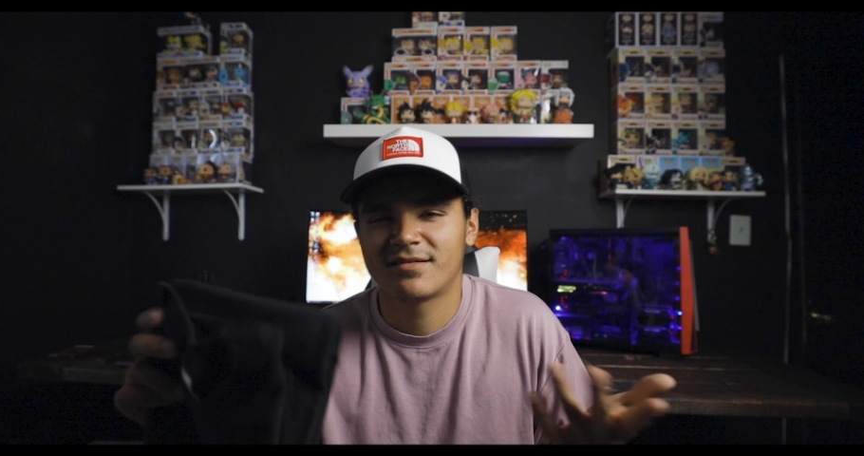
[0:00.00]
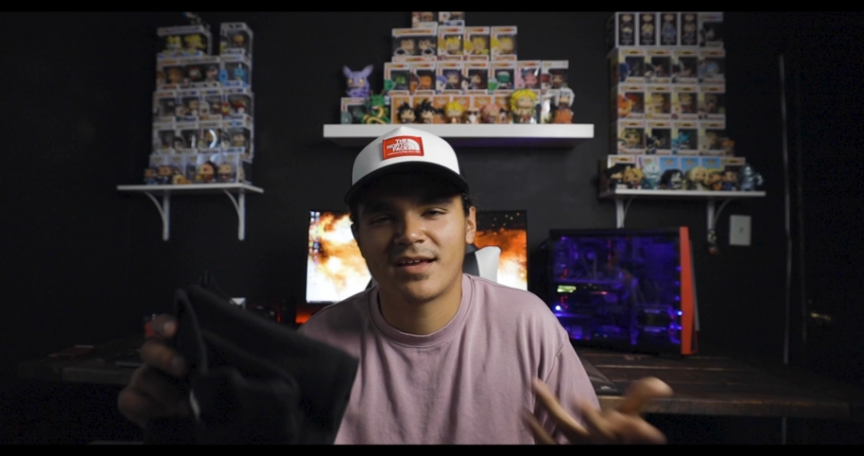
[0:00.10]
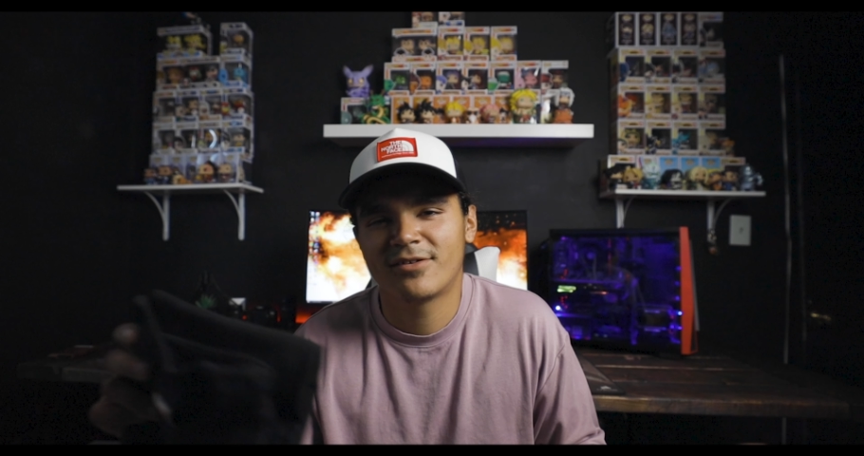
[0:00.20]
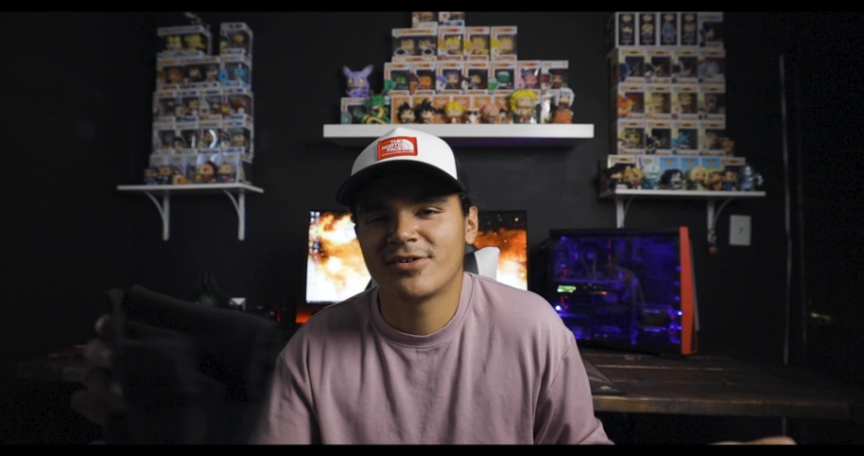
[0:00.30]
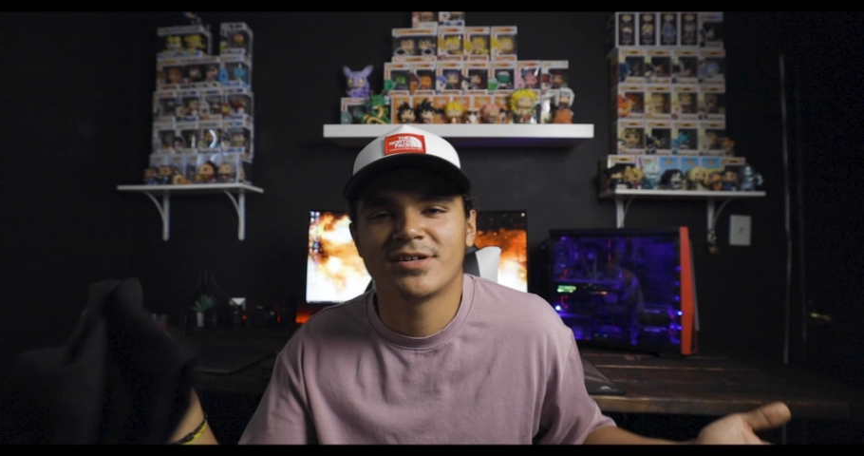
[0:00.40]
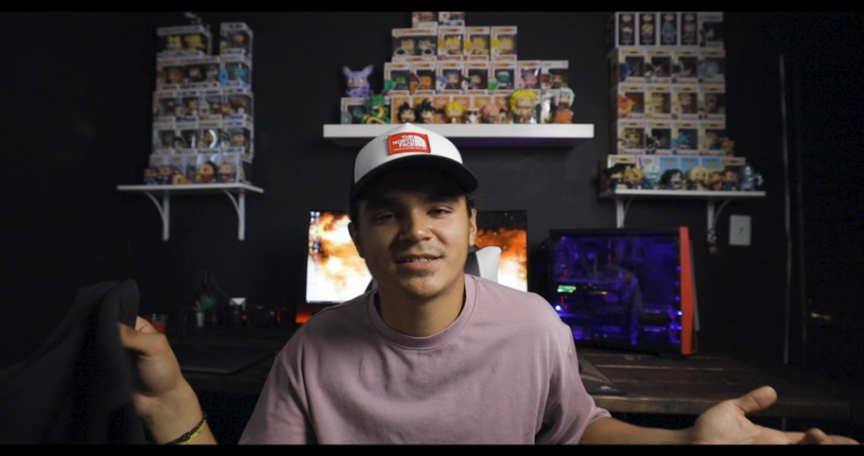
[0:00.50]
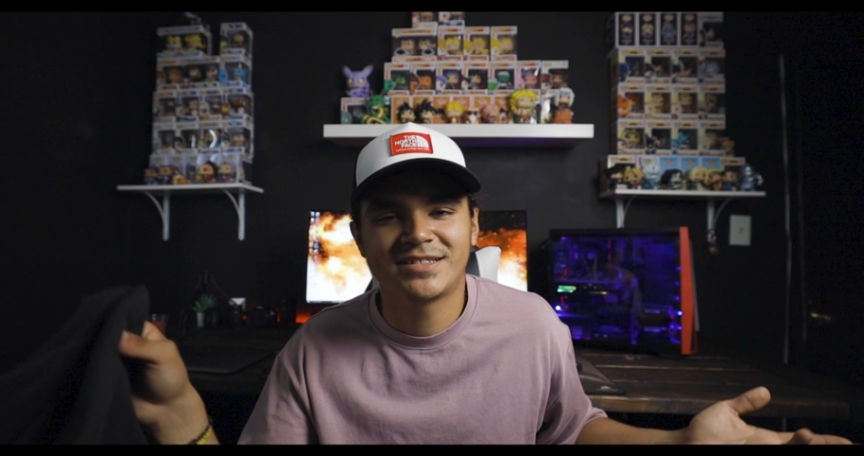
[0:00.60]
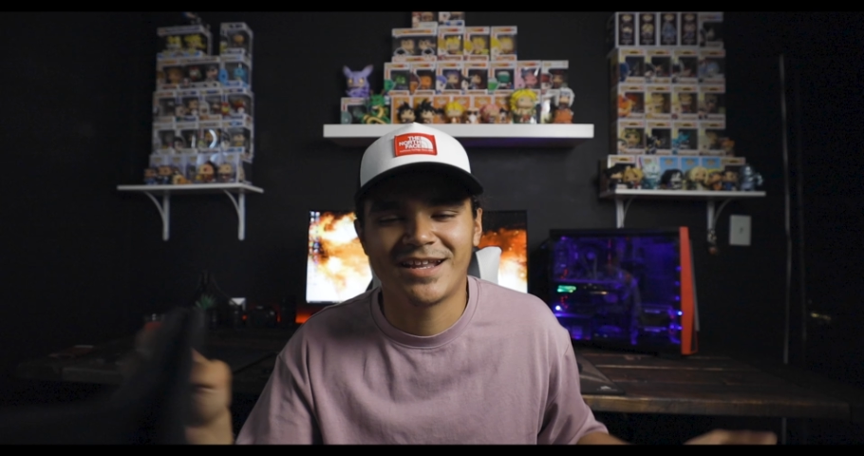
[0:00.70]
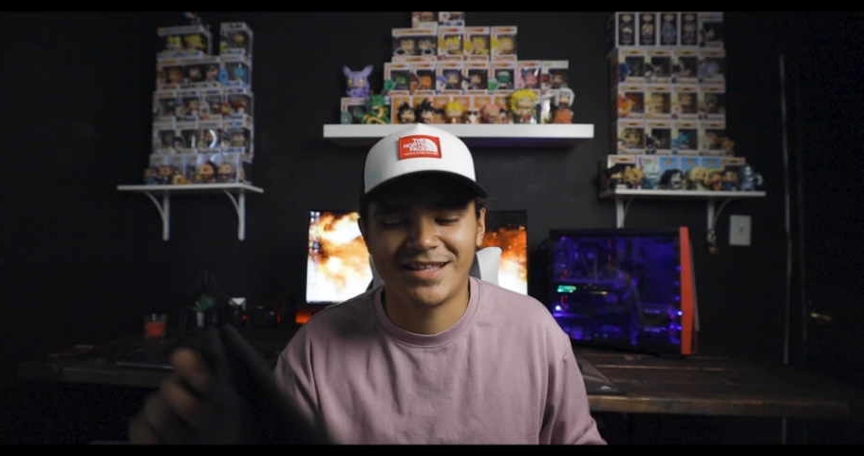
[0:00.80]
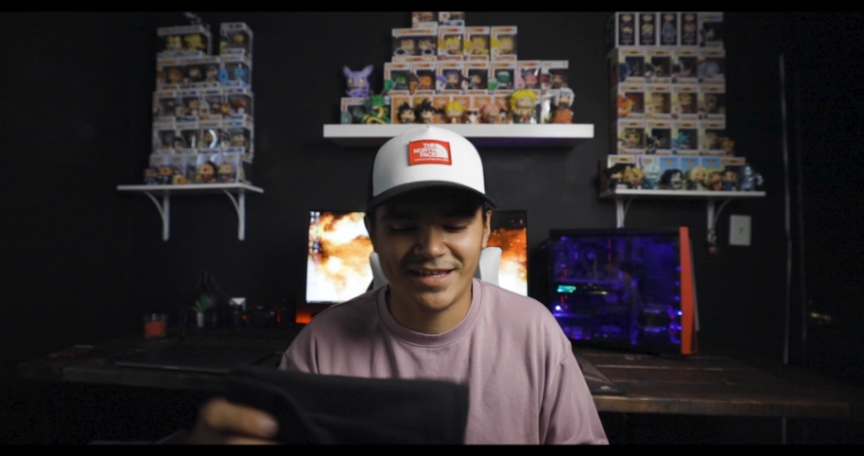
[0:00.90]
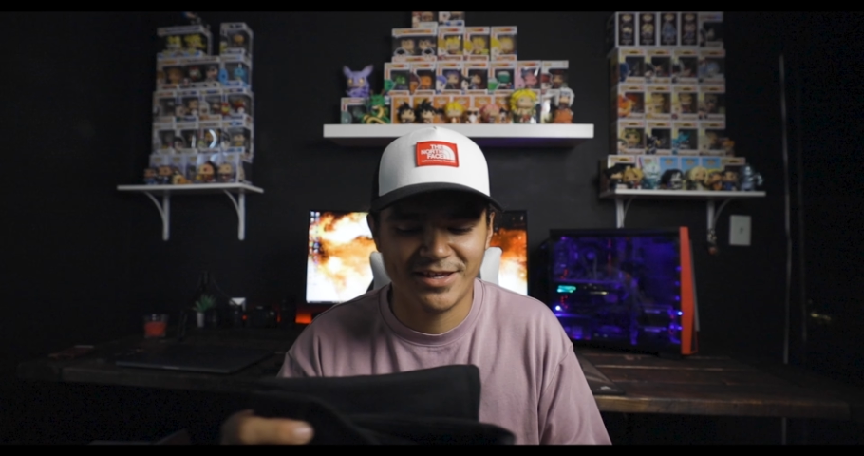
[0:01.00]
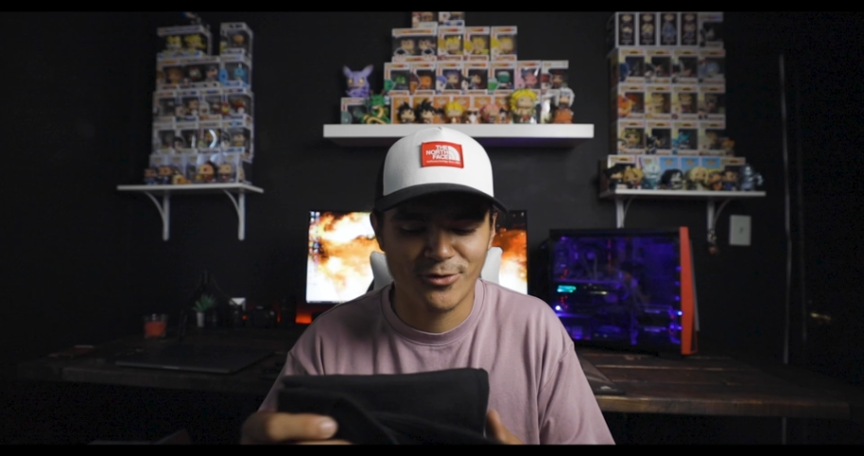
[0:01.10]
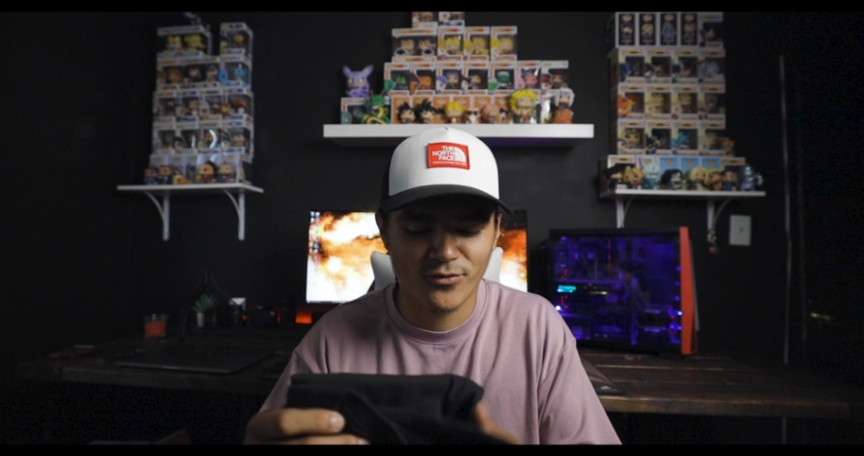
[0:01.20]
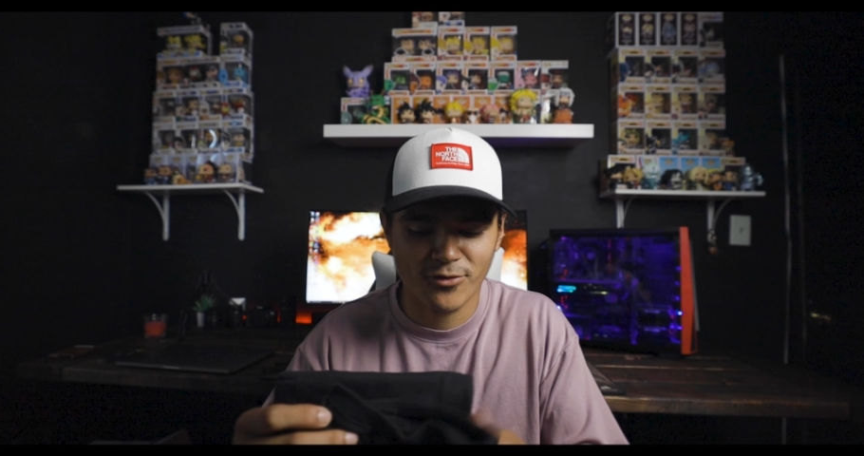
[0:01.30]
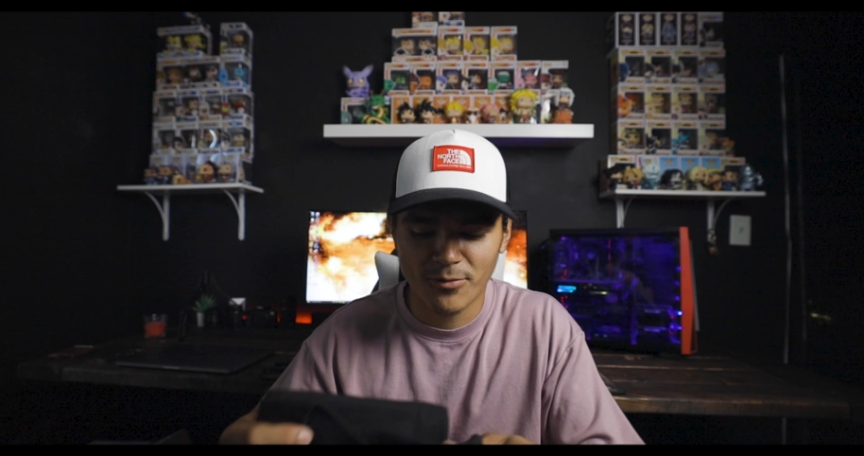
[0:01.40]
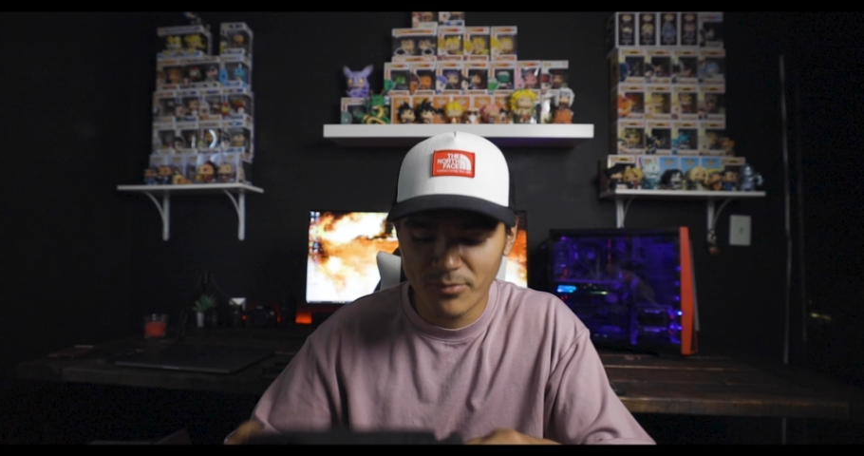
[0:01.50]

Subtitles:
I don't know, I just didn't like it overall.